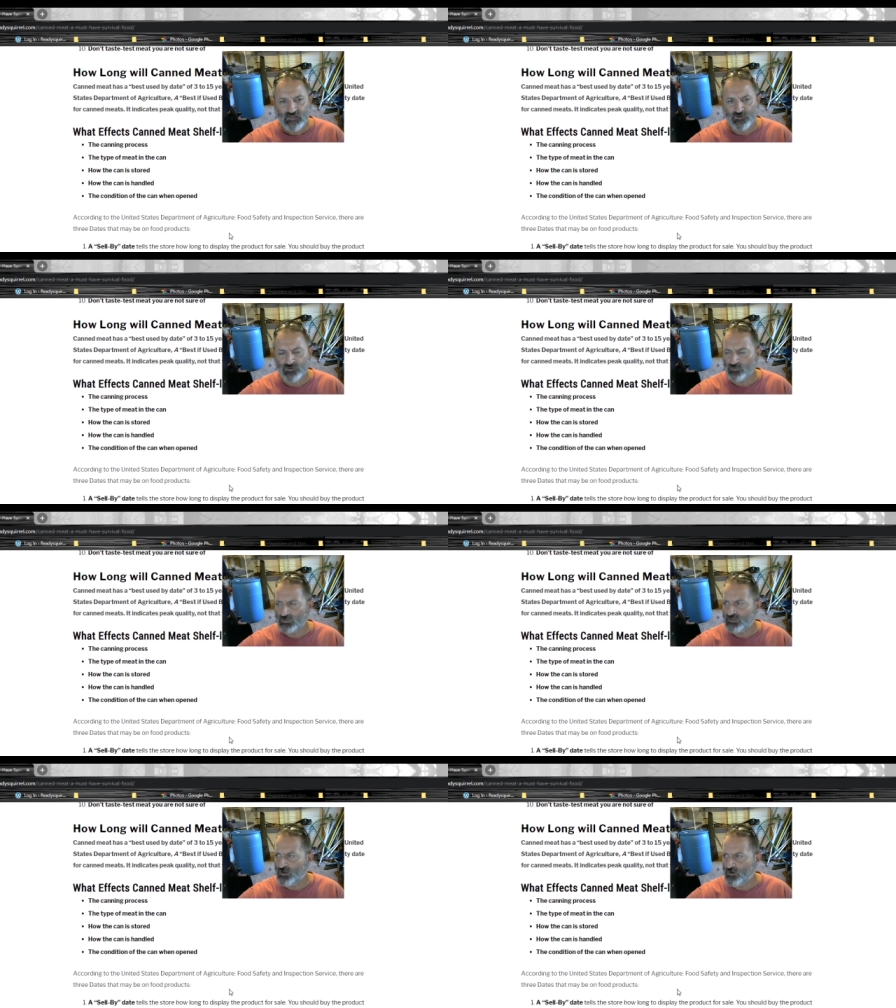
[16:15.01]
there's
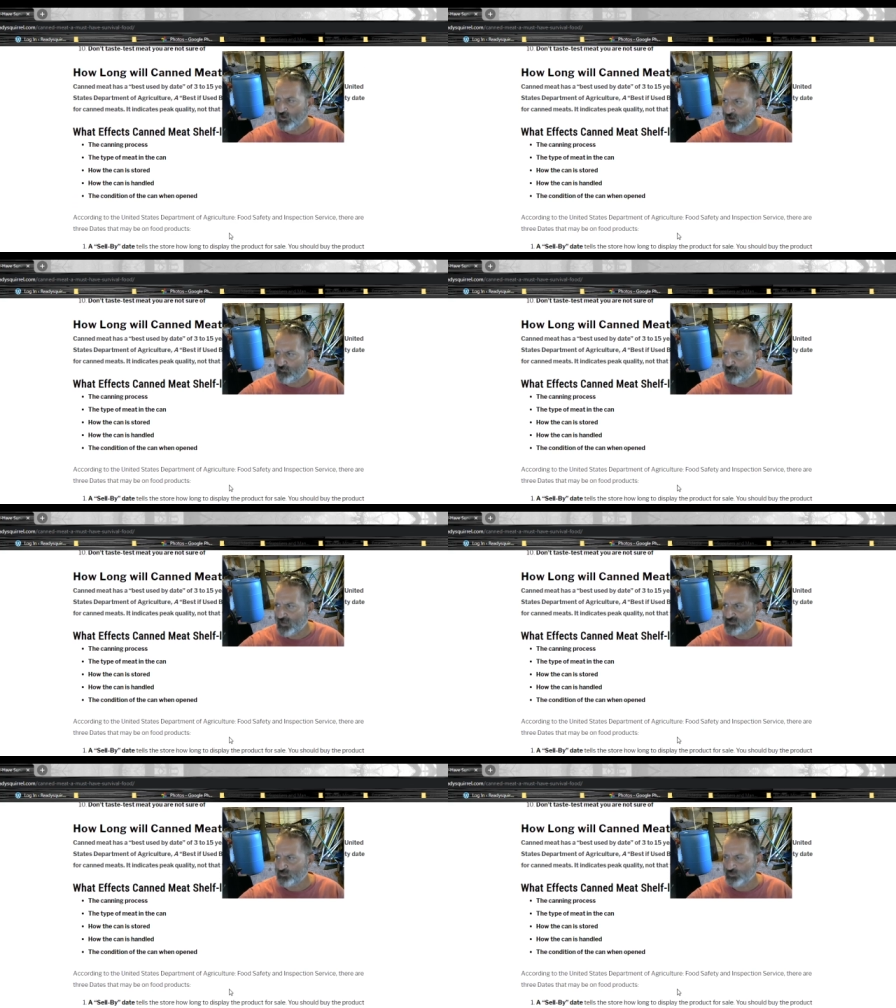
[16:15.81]
really no hard
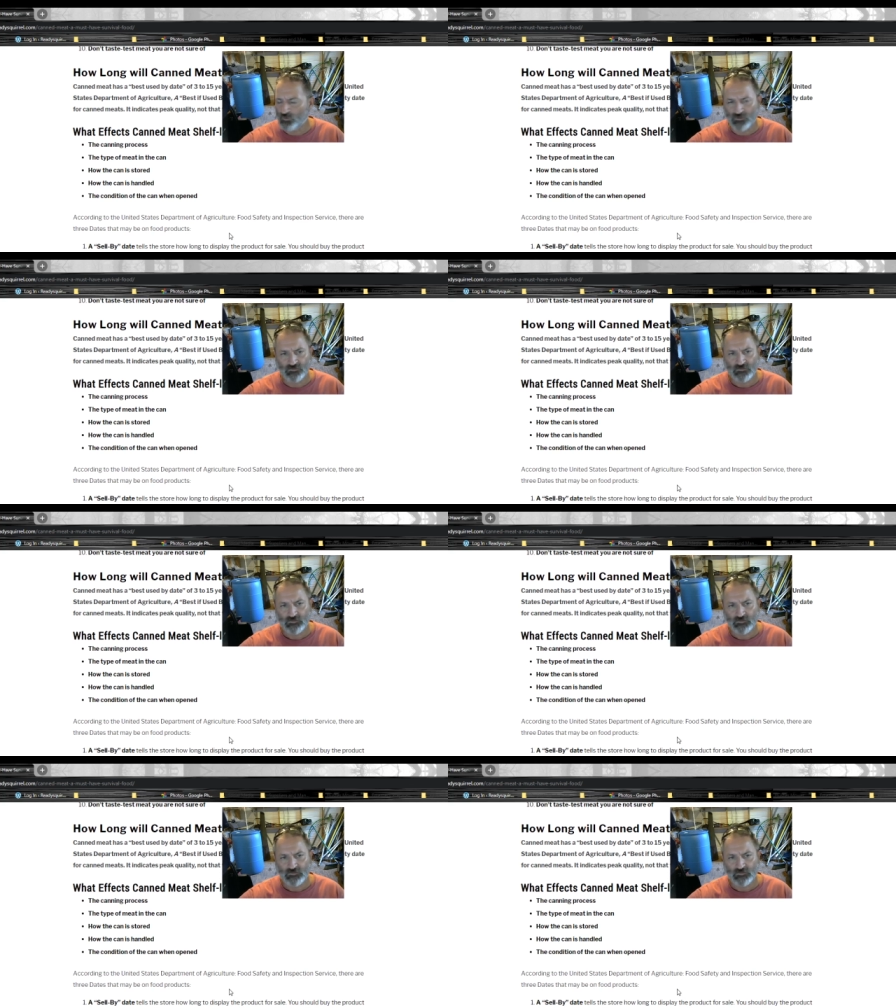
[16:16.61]
fast rule